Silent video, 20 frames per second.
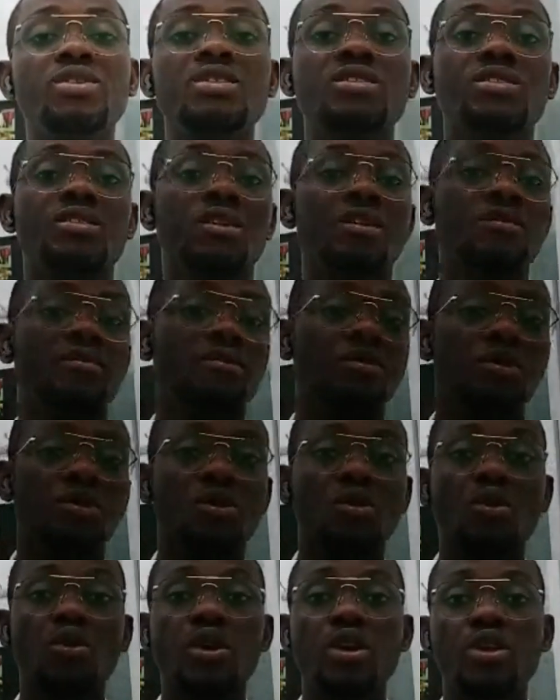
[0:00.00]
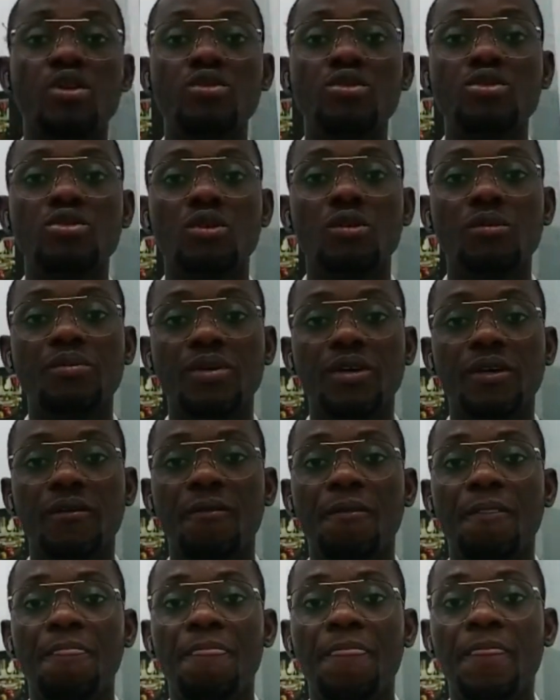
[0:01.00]
which is gonioscopy.
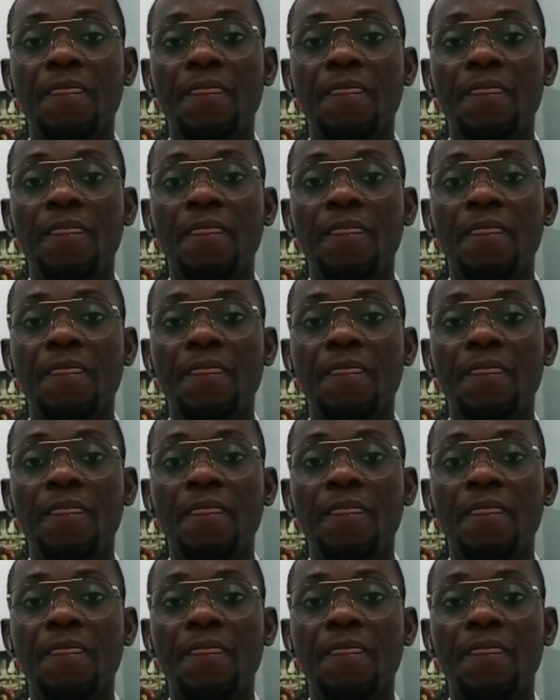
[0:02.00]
